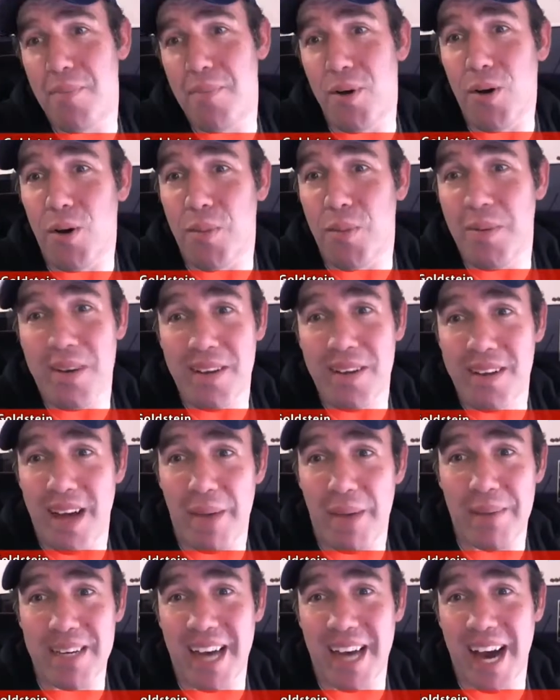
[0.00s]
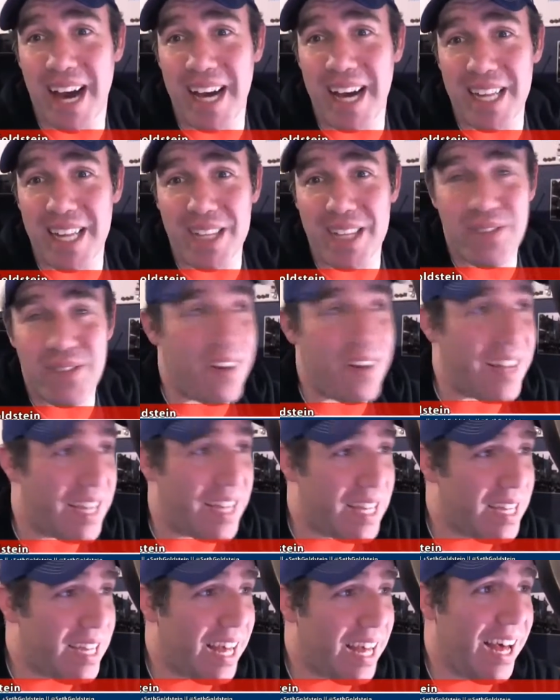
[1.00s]
Boob, I'm a guy. It's funny.
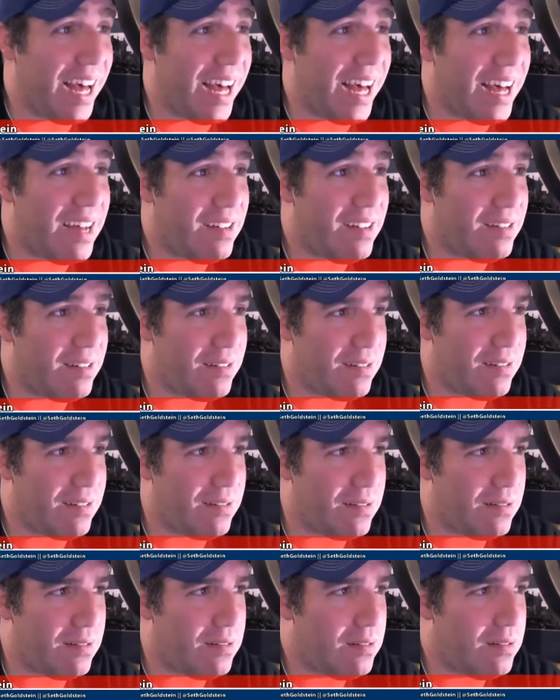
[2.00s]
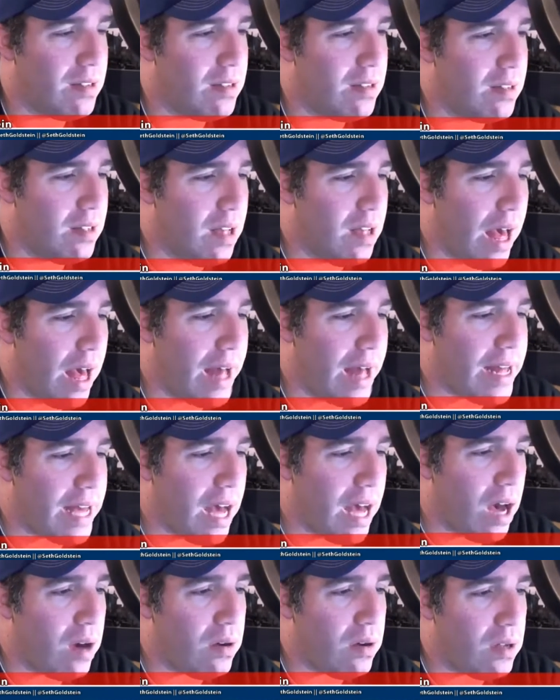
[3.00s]
uh,
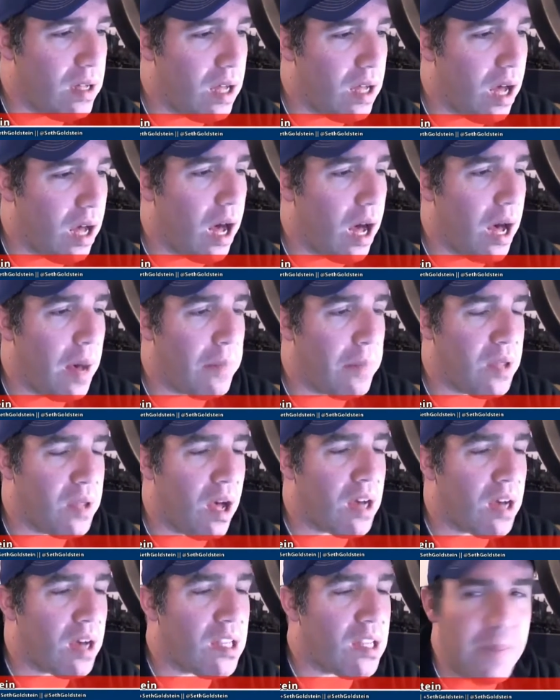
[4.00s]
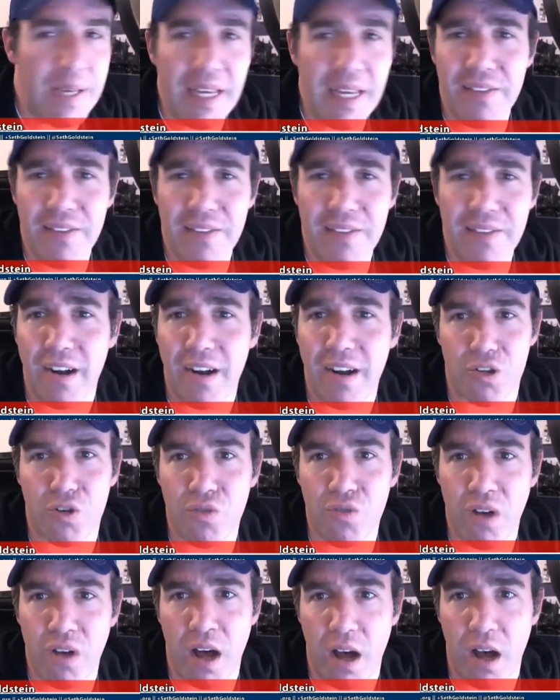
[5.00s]
anyhow, um, talk, speaking of Donald
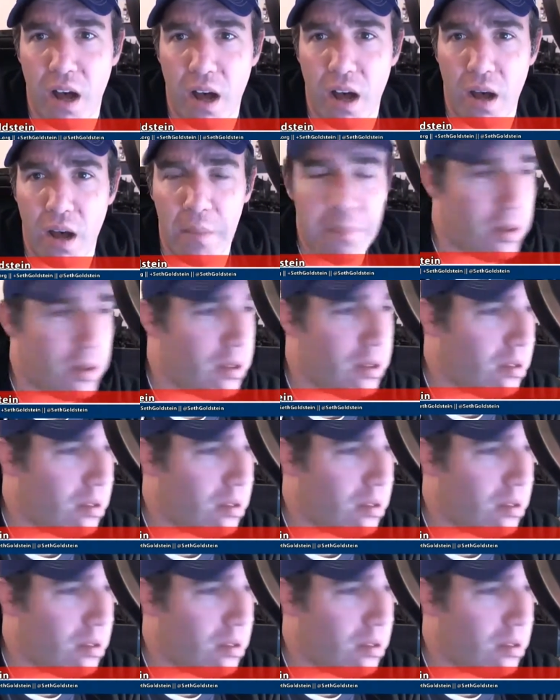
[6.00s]
Trump,